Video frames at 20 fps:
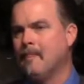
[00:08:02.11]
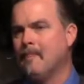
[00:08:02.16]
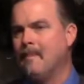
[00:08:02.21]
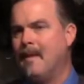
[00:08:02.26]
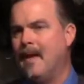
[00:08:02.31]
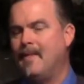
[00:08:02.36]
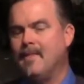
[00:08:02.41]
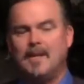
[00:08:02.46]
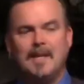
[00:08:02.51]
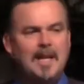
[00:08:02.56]

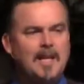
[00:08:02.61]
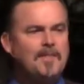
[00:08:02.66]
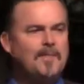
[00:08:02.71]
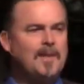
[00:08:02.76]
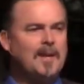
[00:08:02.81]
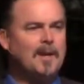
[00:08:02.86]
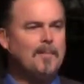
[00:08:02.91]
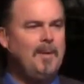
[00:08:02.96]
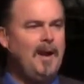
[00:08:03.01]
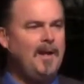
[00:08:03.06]
And the neat
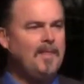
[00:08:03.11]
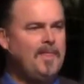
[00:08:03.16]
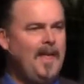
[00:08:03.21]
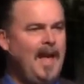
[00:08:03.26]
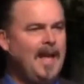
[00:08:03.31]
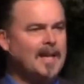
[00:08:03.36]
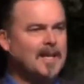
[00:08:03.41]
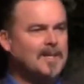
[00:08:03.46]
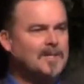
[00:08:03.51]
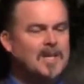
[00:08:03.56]
thing about
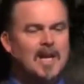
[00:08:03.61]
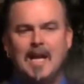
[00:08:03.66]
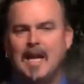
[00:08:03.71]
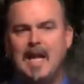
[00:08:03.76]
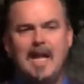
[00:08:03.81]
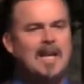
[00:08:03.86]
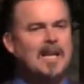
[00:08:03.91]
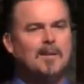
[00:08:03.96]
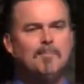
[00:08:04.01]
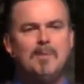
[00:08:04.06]
that is
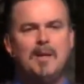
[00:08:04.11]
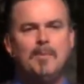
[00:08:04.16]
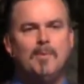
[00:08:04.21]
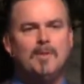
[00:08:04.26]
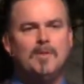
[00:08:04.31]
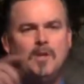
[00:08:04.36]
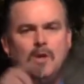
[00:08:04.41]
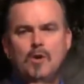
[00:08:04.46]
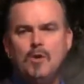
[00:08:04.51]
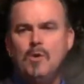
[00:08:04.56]
He can be
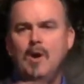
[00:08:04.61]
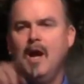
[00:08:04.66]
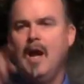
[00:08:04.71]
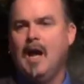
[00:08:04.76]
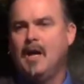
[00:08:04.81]
with you